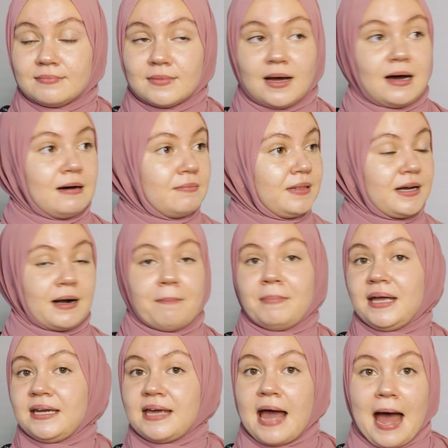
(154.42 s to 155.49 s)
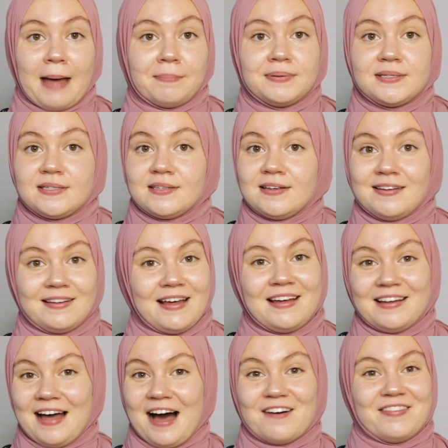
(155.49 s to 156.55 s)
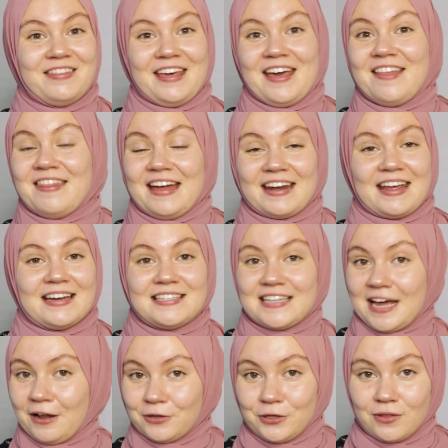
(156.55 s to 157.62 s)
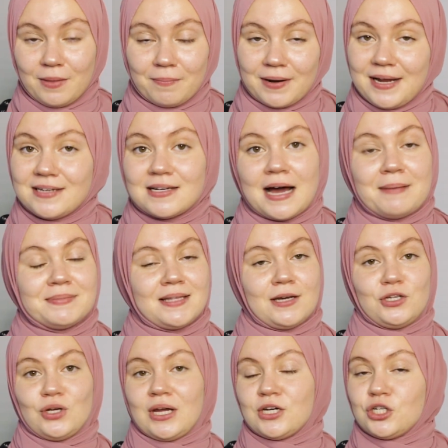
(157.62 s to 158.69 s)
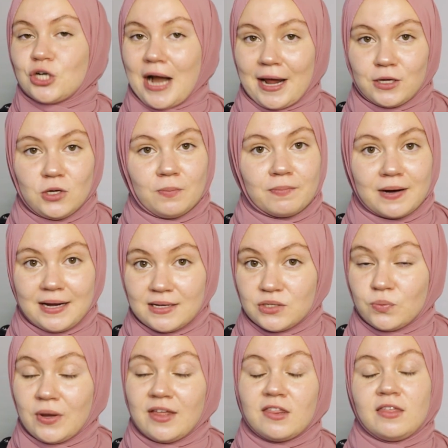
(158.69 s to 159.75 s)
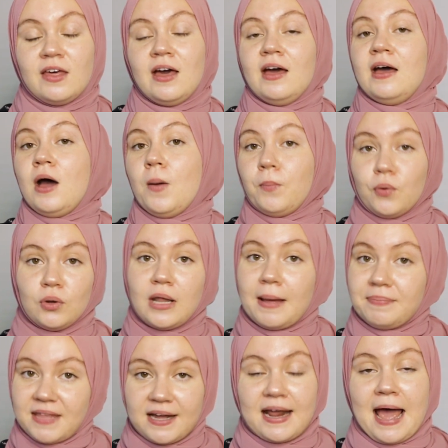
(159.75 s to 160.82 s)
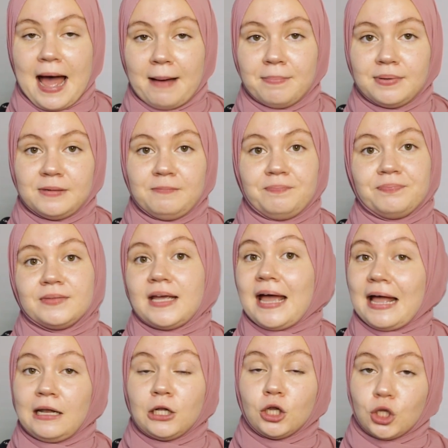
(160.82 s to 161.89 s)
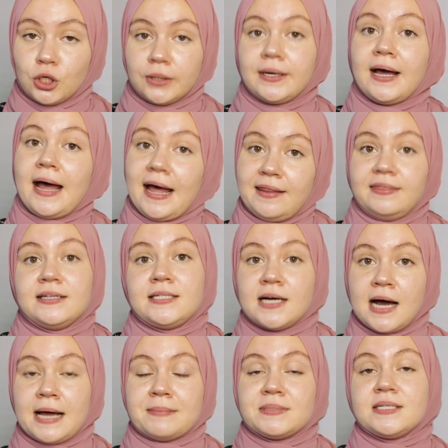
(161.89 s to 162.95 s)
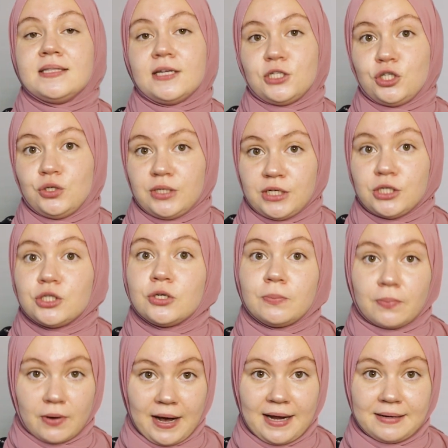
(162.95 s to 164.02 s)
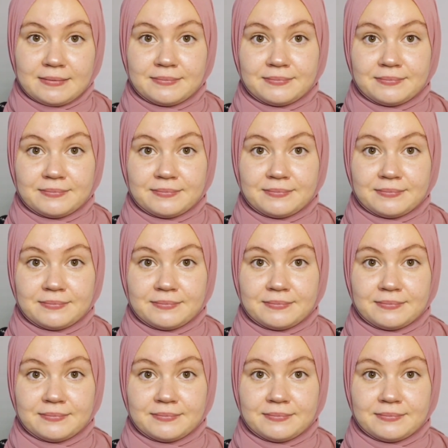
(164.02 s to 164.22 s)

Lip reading: There are many apps out there that can tell you the prayer times that you can track your prayers with. Pull up that app and look at the times that you need to pray.